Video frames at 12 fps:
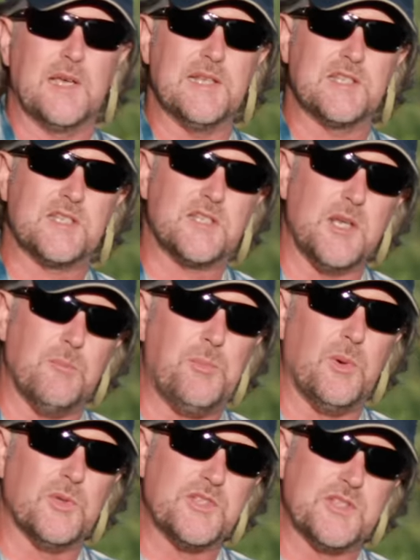It's
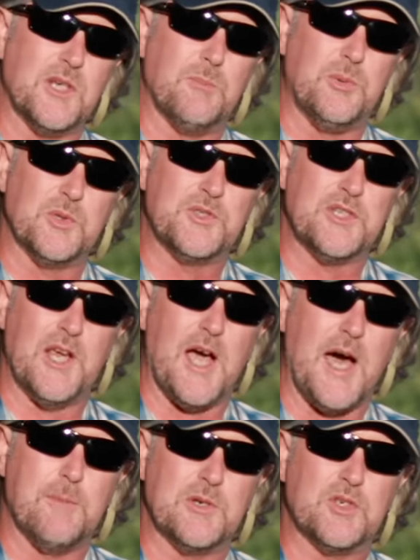simple, simple
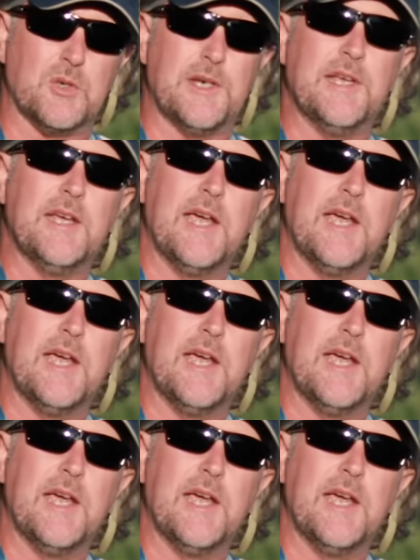geometry.